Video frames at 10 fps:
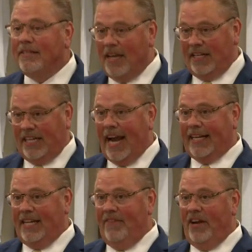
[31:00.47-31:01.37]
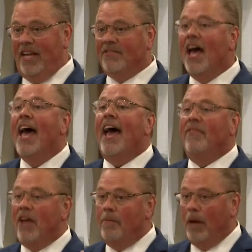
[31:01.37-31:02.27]
in such activities
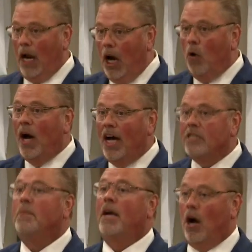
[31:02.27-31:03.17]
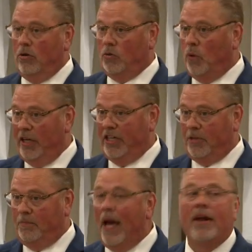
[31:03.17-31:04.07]
and they're below us because we're
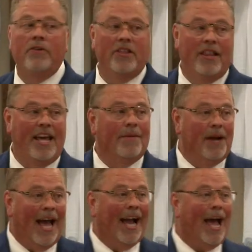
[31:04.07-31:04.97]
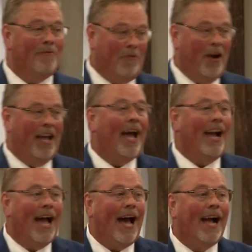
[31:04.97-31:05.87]
just better than them. And I got friend,
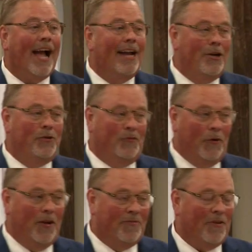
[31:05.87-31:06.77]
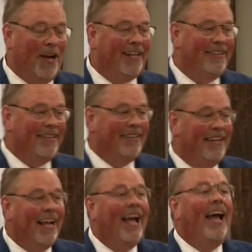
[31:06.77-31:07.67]
I got, I got news for you, friend.
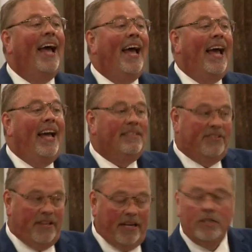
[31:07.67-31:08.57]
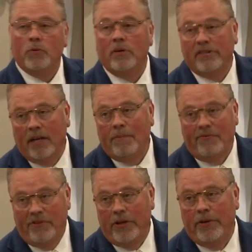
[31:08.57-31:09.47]
And such were some
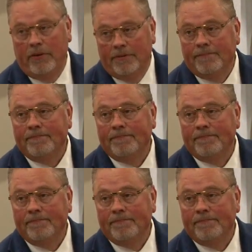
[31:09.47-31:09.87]
of you.